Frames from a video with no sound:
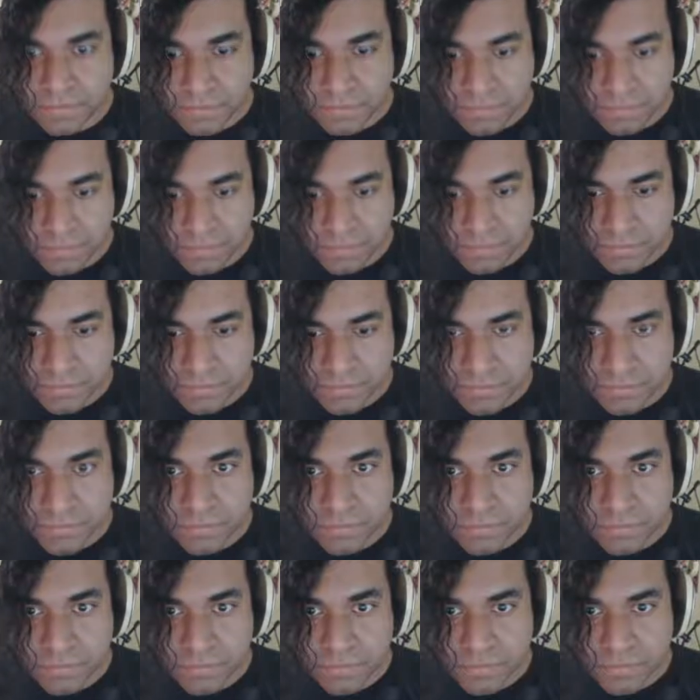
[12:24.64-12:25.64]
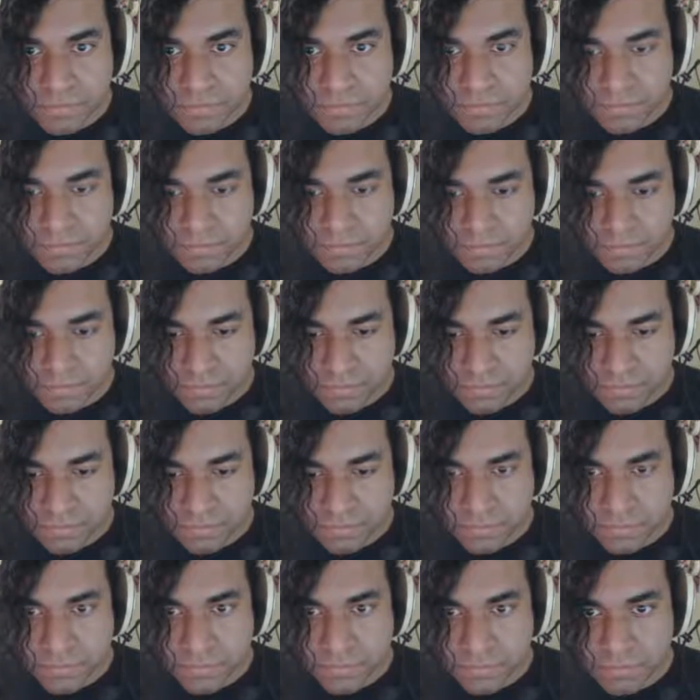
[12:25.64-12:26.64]

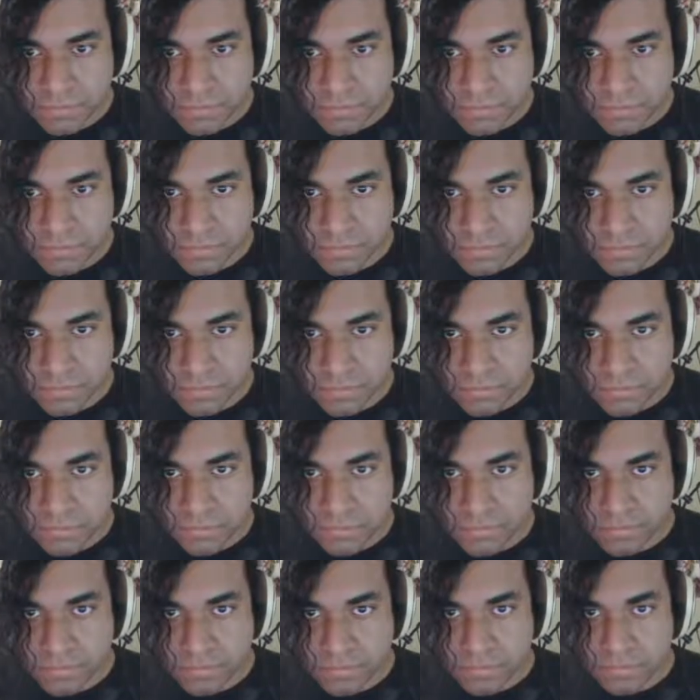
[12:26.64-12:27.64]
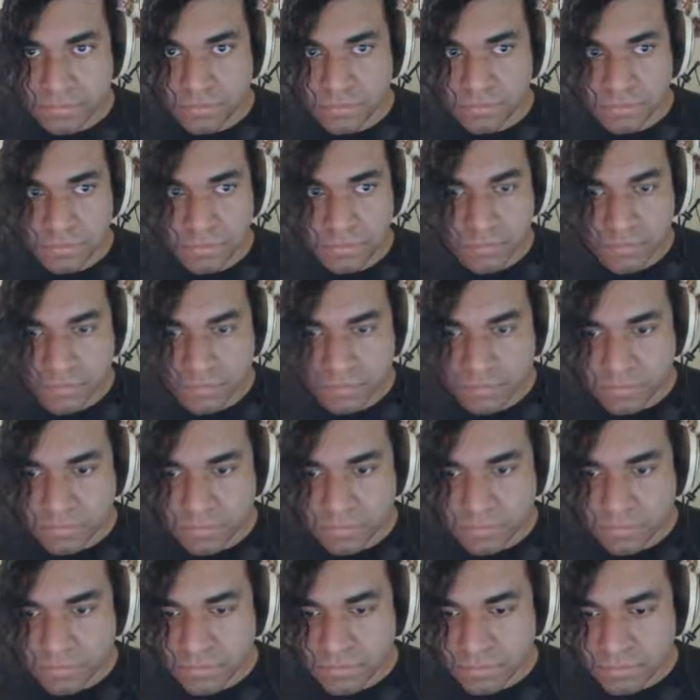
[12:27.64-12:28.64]

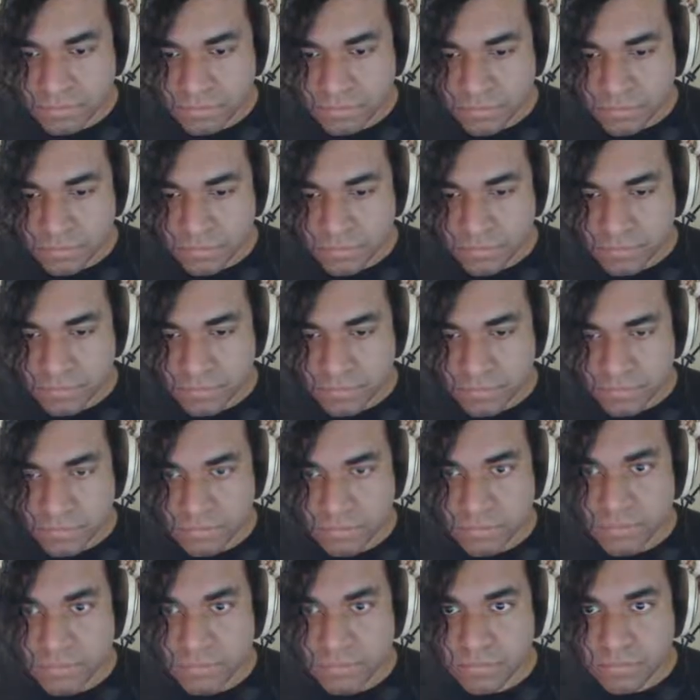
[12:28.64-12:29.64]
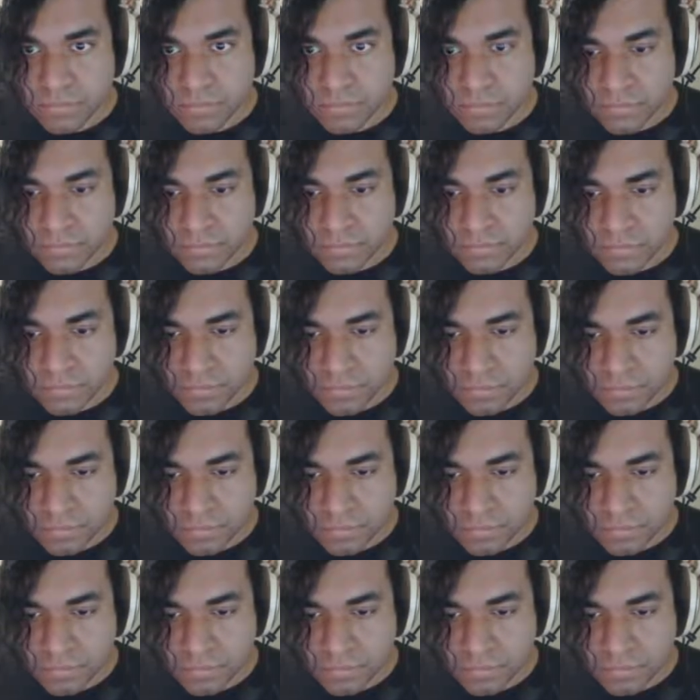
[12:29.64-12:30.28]
No one is speaking in this clip.